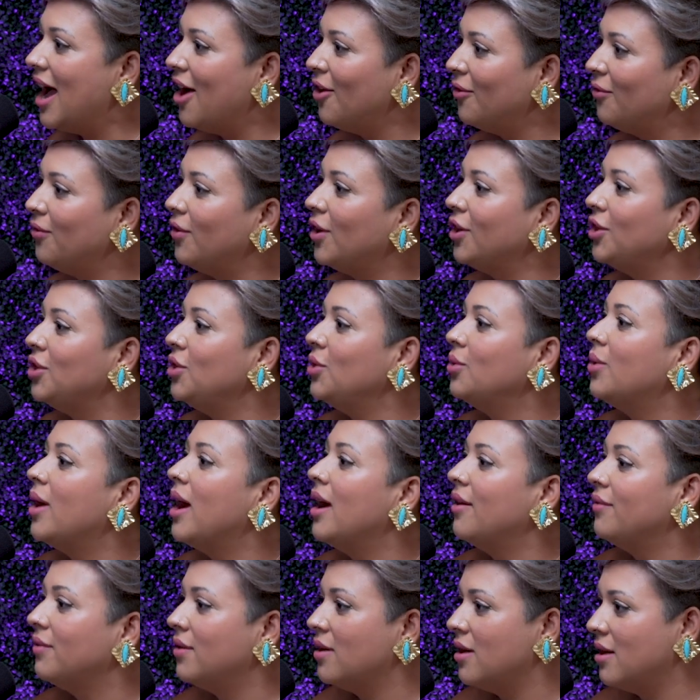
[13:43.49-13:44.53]
How far you
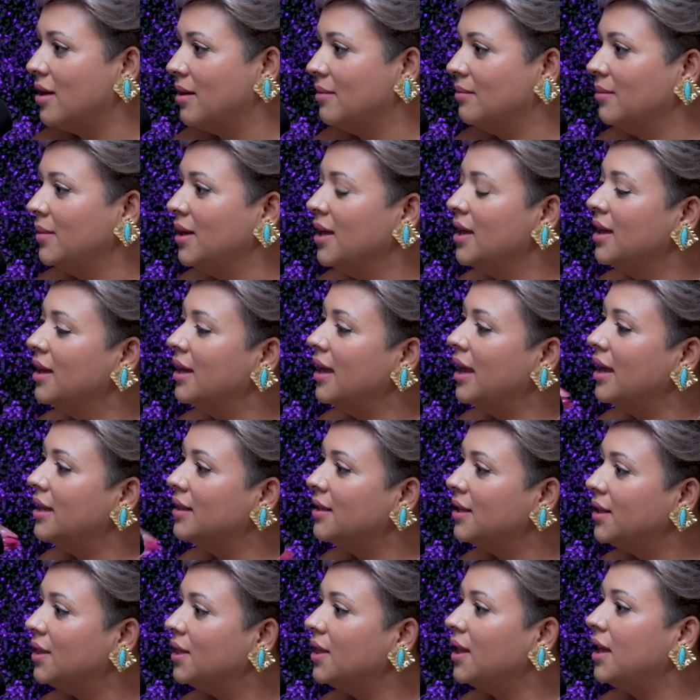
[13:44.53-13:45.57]
have come
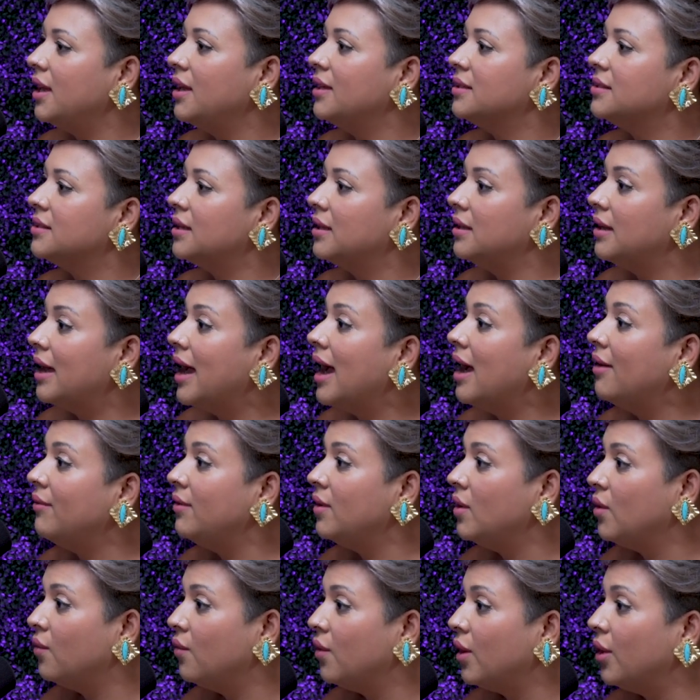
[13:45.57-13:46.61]
and the things and
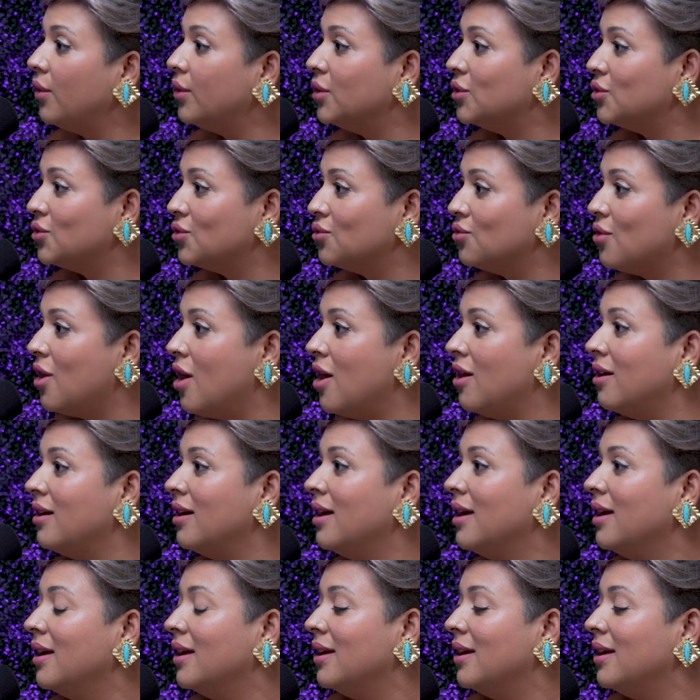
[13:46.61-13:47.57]
having a very strong